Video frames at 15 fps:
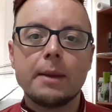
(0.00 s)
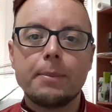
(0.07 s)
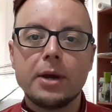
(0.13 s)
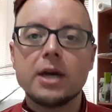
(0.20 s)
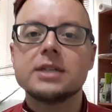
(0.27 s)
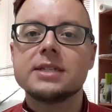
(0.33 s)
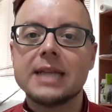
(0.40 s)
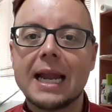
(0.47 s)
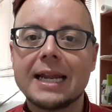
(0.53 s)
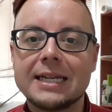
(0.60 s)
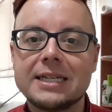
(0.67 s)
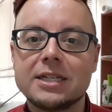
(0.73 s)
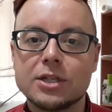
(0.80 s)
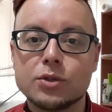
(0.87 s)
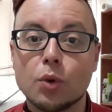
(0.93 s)

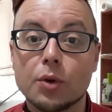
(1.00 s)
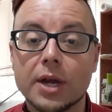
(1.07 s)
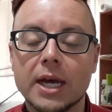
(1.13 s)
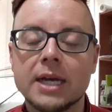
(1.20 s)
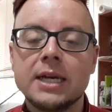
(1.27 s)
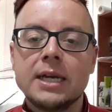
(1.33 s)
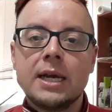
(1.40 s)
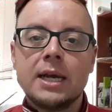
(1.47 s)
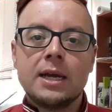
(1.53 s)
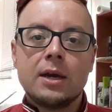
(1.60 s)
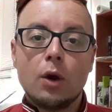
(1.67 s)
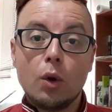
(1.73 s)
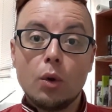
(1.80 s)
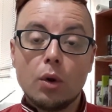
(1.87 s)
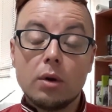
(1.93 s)
personality disorder,
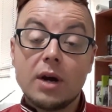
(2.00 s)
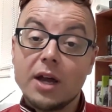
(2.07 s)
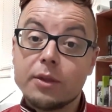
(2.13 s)
or